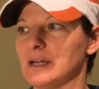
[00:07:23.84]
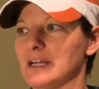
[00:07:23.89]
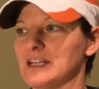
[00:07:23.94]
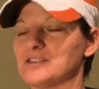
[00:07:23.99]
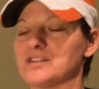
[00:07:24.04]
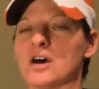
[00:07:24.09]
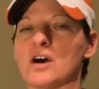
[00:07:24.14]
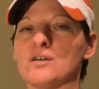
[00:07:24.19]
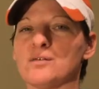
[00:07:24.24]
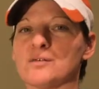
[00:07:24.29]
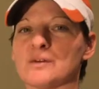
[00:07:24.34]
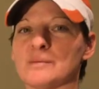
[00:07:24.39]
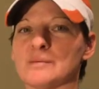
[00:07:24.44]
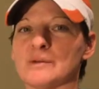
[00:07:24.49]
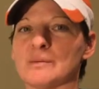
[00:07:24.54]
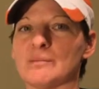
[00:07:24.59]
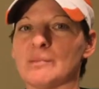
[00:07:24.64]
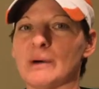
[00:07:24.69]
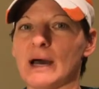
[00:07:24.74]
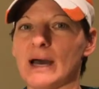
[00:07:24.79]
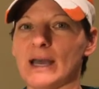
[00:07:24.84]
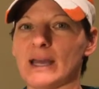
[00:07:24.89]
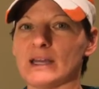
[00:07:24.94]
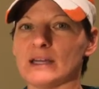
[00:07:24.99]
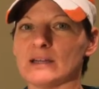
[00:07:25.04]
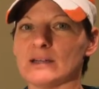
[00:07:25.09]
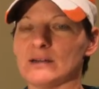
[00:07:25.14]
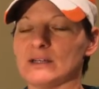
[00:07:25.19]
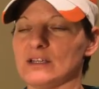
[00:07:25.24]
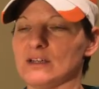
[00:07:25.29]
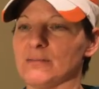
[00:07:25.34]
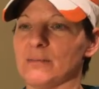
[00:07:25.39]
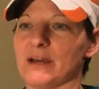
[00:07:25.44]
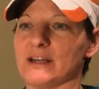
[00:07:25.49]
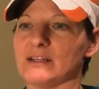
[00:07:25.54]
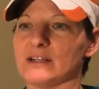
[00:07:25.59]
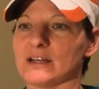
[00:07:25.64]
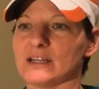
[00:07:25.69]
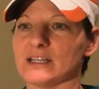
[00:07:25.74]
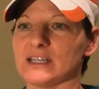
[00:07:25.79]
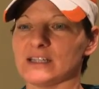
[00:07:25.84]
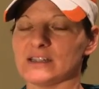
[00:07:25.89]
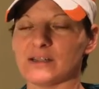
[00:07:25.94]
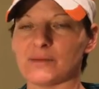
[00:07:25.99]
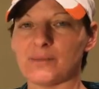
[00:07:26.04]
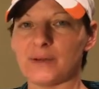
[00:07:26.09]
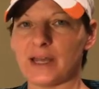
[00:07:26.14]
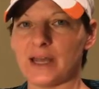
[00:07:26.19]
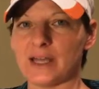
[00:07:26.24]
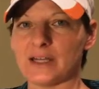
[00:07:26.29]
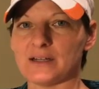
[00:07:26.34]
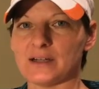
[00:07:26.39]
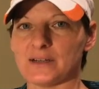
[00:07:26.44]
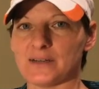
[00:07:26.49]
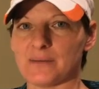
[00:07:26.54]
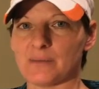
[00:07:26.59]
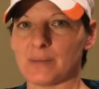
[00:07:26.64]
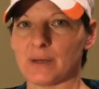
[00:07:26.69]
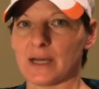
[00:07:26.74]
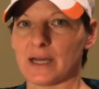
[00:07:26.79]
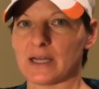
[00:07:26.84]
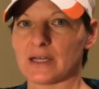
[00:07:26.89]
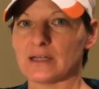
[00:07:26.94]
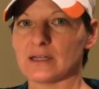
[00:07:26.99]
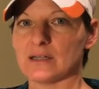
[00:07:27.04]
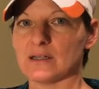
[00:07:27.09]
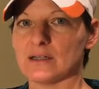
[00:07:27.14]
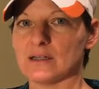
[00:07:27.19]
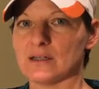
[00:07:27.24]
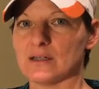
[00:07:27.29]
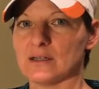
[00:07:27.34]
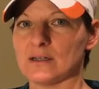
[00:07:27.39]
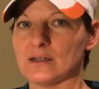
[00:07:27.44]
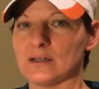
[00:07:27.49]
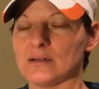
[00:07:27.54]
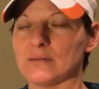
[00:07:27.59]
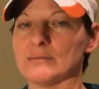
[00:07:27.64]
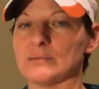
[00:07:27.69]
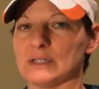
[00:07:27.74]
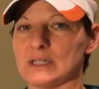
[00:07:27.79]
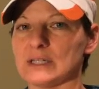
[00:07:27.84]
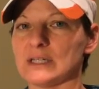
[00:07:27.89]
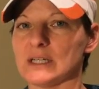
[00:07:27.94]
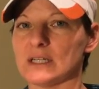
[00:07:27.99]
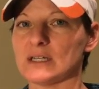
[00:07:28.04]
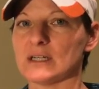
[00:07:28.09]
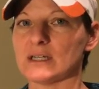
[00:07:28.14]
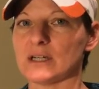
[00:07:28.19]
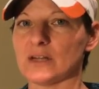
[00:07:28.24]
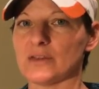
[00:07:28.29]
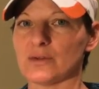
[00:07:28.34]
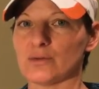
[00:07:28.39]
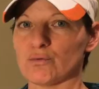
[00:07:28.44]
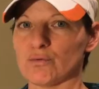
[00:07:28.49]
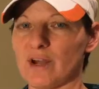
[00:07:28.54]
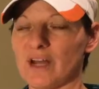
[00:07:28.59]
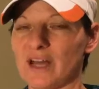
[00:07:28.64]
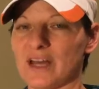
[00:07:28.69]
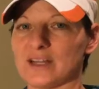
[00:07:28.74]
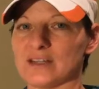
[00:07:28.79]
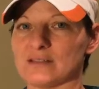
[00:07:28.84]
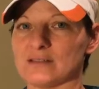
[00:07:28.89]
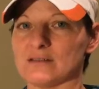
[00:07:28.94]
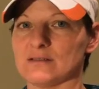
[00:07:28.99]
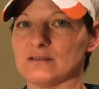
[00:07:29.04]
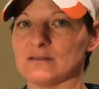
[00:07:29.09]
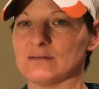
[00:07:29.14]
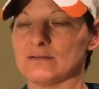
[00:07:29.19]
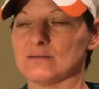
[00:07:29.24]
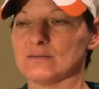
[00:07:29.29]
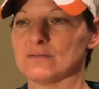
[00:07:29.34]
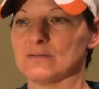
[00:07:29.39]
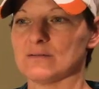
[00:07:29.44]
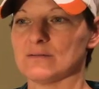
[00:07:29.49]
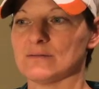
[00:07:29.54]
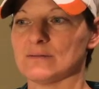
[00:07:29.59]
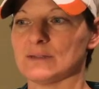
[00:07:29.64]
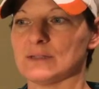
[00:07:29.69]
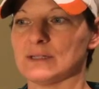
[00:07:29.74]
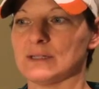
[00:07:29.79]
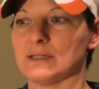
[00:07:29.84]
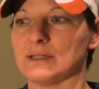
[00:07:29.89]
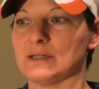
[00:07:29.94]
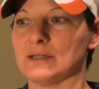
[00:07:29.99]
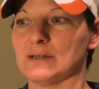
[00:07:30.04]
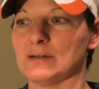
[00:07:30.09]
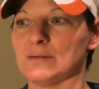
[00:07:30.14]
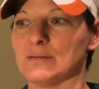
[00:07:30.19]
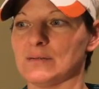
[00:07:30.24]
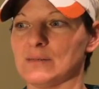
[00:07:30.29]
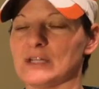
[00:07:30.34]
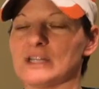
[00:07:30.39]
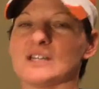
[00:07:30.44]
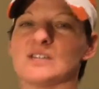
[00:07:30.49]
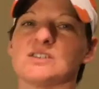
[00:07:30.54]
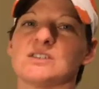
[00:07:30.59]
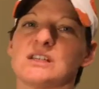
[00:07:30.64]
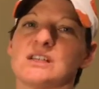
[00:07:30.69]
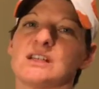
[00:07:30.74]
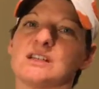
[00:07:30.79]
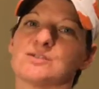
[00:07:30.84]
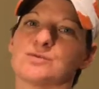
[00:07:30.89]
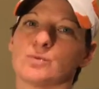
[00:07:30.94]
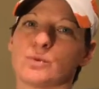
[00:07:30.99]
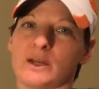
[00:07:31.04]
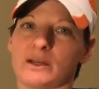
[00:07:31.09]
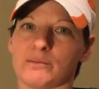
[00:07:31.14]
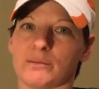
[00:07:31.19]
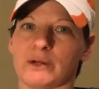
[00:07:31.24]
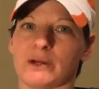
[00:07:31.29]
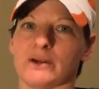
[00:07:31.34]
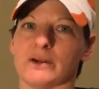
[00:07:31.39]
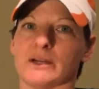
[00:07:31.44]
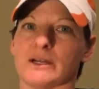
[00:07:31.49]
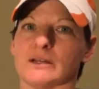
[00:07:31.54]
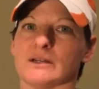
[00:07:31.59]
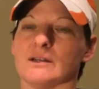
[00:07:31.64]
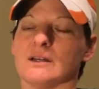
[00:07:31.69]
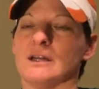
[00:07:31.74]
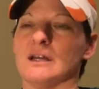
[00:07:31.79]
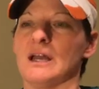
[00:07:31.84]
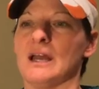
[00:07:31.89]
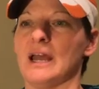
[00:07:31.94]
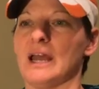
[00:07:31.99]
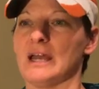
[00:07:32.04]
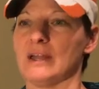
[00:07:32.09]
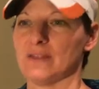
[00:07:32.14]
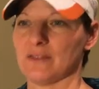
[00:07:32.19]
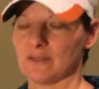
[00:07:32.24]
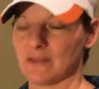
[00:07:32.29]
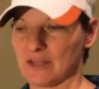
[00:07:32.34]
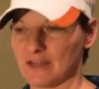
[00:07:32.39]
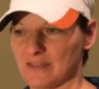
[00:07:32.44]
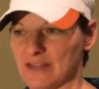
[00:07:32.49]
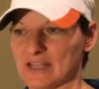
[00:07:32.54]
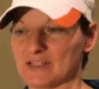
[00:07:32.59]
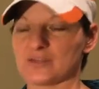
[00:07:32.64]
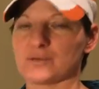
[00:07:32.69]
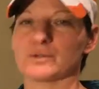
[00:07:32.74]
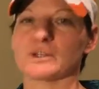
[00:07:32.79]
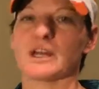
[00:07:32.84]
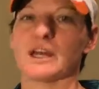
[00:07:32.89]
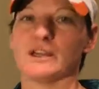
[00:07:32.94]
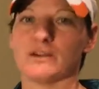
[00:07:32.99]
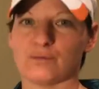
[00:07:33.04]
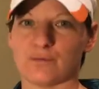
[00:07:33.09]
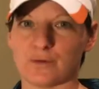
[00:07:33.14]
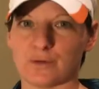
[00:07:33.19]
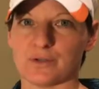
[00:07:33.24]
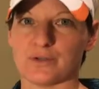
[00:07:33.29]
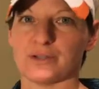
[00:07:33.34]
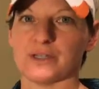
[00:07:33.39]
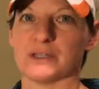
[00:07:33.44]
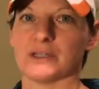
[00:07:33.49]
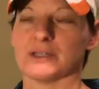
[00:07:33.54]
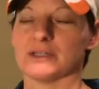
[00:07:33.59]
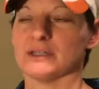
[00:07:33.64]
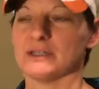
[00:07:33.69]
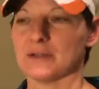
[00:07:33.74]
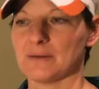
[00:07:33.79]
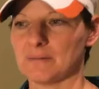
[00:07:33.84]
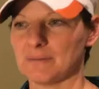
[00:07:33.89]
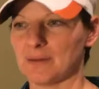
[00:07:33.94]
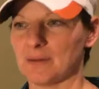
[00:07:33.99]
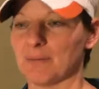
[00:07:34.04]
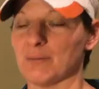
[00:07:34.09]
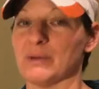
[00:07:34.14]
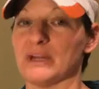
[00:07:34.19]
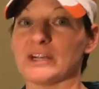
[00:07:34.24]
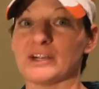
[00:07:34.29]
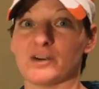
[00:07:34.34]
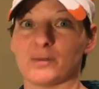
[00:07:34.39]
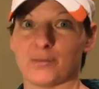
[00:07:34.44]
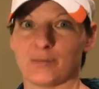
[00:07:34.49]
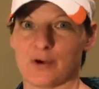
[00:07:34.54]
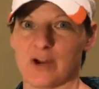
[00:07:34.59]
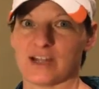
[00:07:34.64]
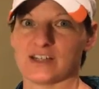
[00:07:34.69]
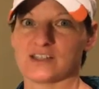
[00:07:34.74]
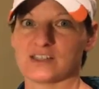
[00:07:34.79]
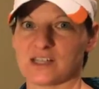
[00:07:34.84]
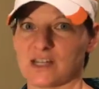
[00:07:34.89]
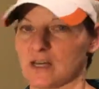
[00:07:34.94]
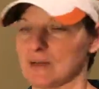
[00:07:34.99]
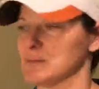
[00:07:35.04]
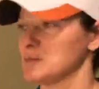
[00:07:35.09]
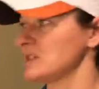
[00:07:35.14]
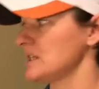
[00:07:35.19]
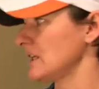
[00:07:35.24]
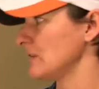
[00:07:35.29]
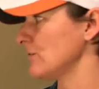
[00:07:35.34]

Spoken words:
It's all from the bike. You might not get the pain on the bike, but you get it on the run, because then it's weight bearing, and that's kind of where the bigger price comes